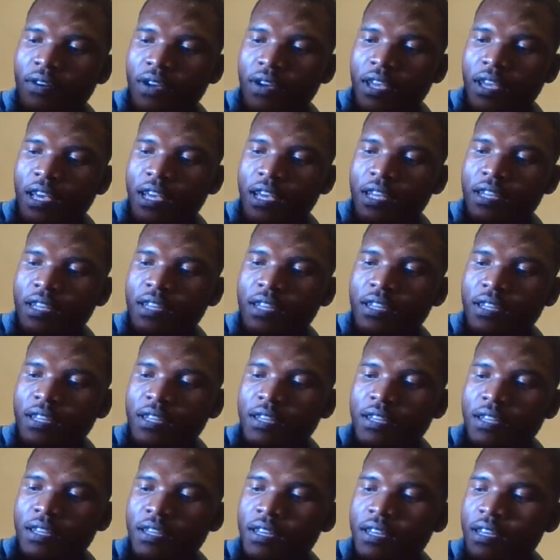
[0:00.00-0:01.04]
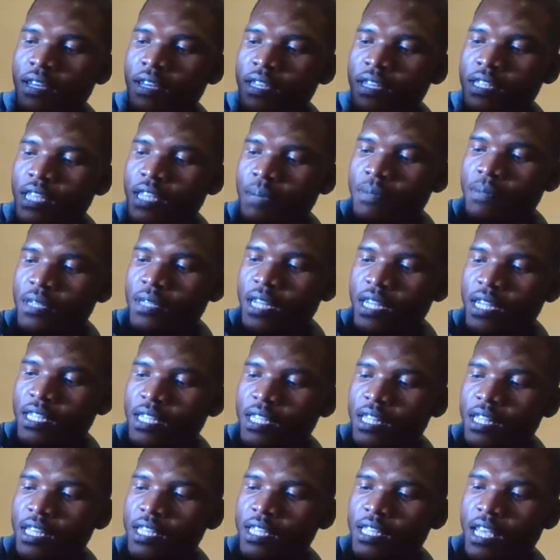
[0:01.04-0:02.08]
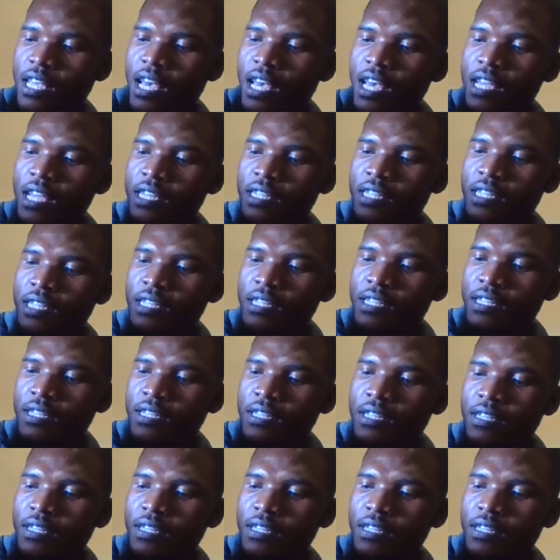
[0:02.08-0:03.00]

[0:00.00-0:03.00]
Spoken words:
okay, subtract this 8,